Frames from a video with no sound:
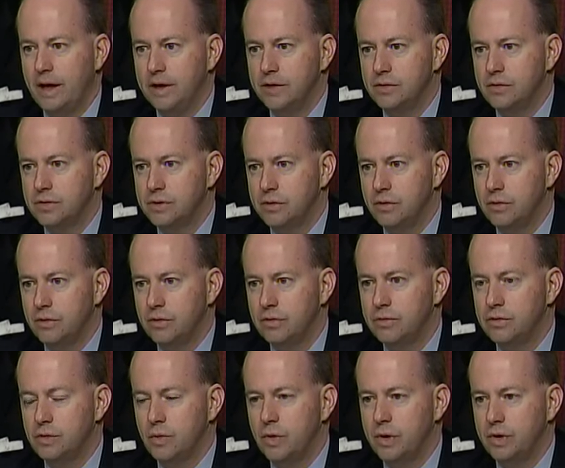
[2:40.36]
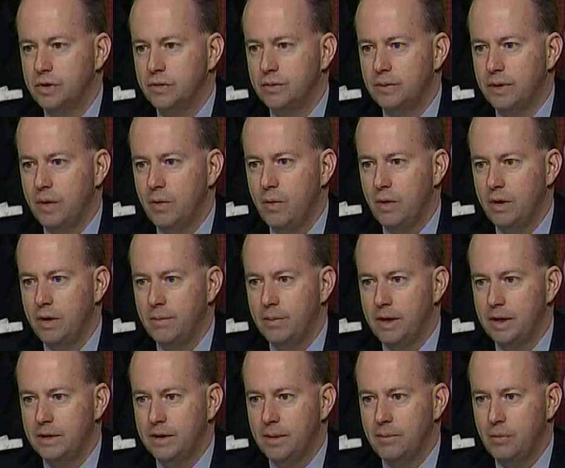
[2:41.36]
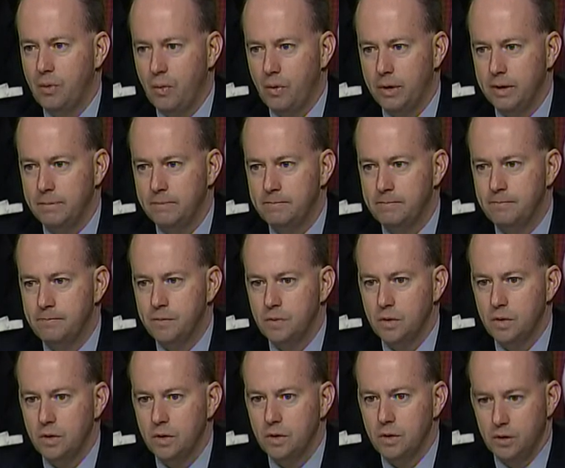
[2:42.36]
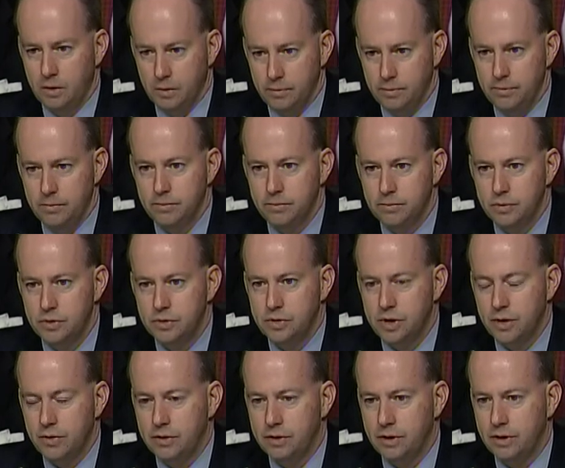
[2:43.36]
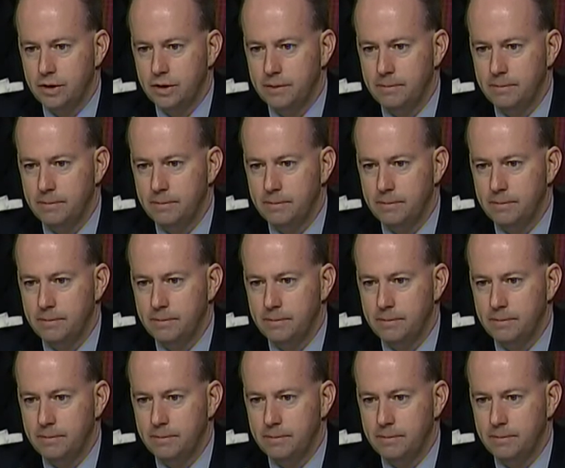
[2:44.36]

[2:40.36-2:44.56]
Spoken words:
answered Senator Thune's question, but I wanted to make that point. Mr. Secretary.